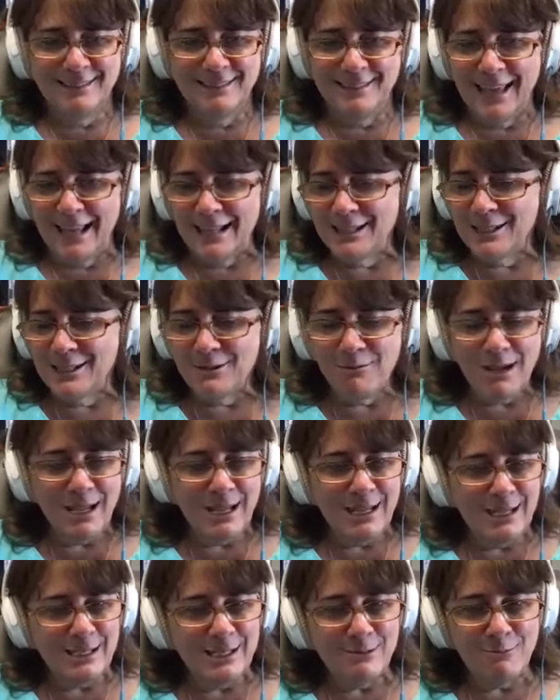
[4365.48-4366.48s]
that's the
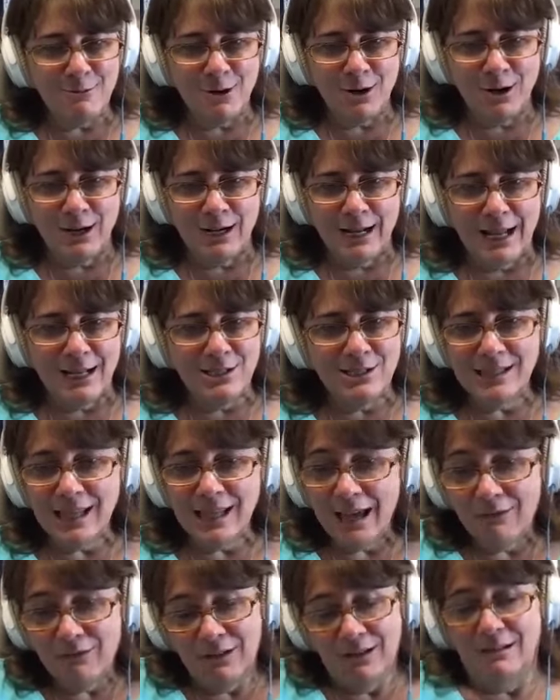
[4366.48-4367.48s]
way his were and i just
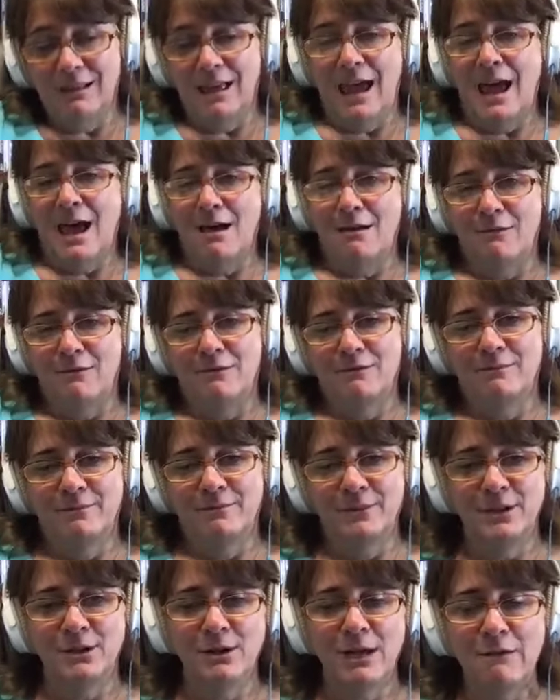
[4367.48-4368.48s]
have to laugh
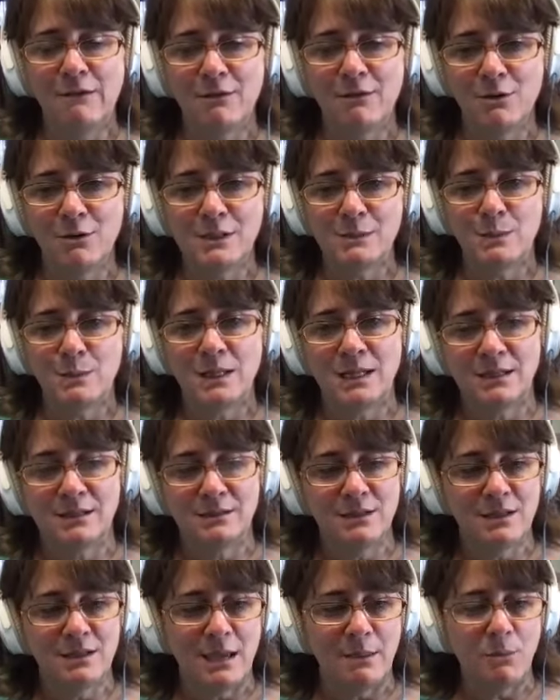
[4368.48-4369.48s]
you know i haven't always been
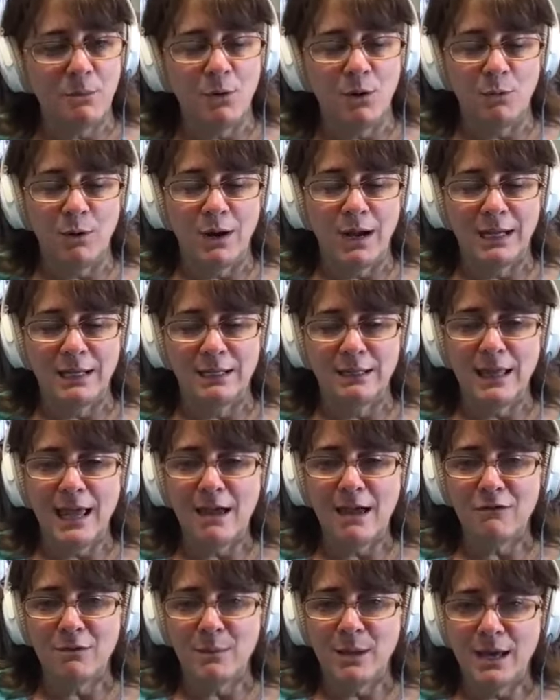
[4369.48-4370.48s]
to that point where i can
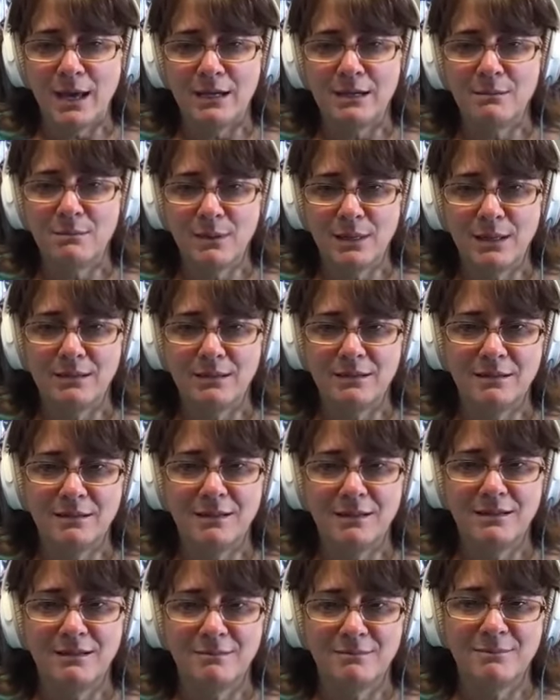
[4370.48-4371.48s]
laugh about it but
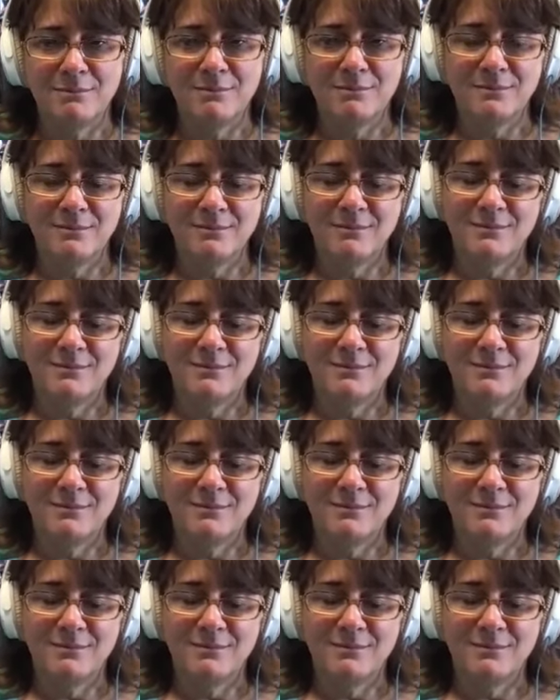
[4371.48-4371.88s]
um